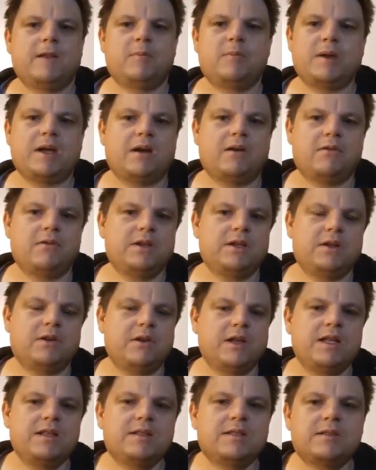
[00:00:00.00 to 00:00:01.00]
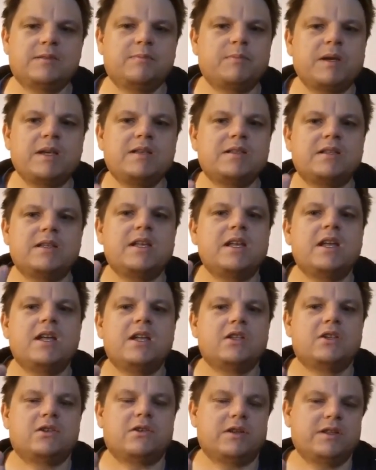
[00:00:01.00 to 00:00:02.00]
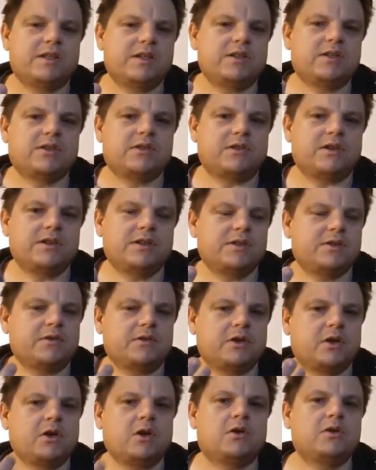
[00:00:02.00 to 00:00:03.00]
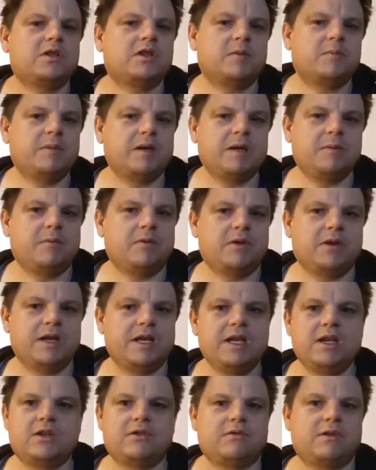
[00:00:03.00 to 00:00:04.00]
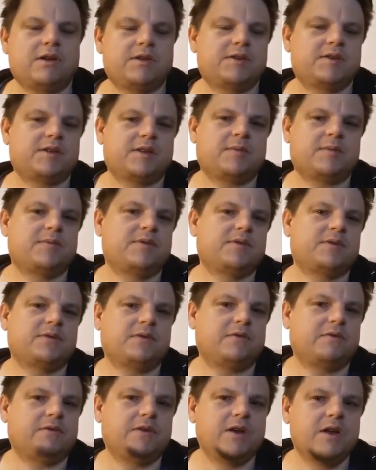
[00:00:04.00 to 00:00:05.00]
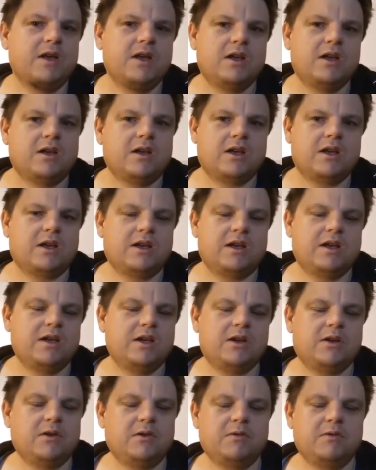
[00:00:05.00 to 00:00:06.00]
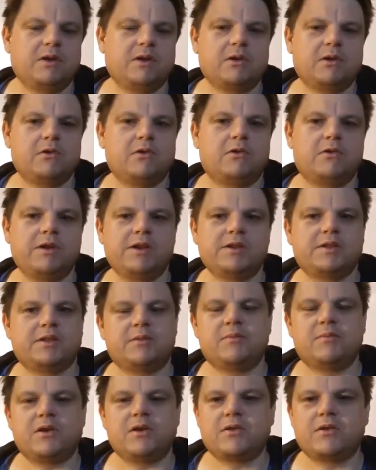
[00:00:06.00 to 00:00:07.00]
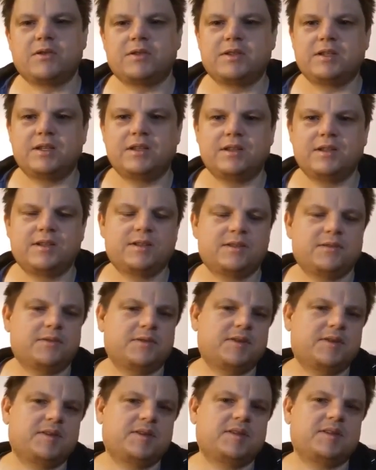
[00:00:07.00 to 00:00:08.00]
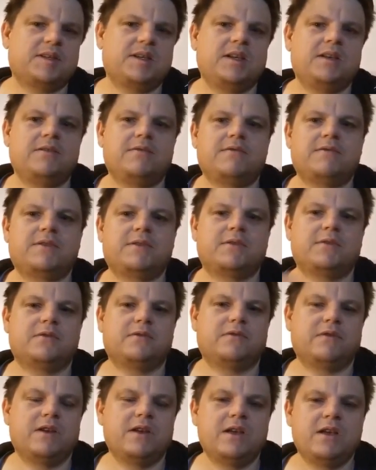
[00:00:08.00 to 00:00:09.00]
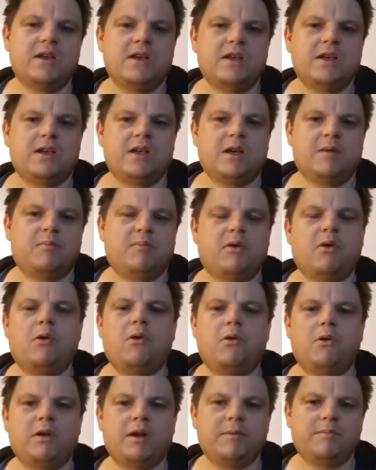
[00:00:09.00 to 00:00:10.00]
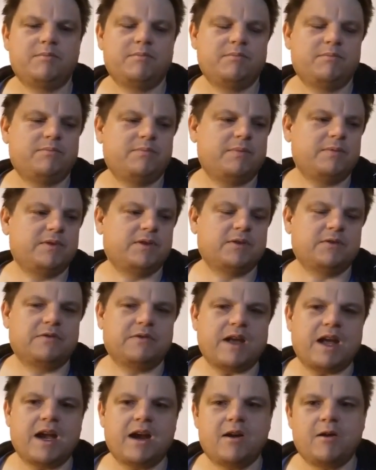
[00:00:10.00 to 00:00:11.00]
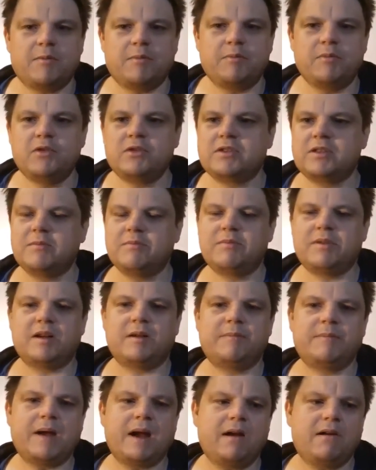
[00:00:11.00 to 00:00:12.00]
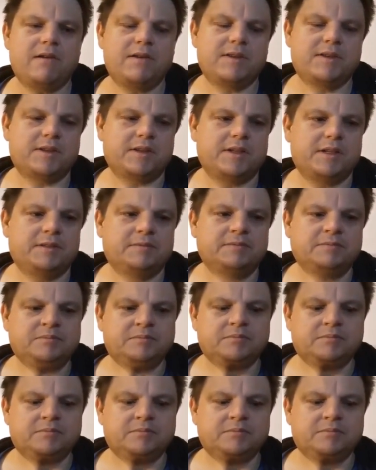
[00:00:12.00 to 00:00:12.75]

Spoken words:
about, and basically trying to sort of gotcha people that Israel's some sort of, glorious democracy in this sort of sea of sort of appalling sort of Arab Muslim barbarity.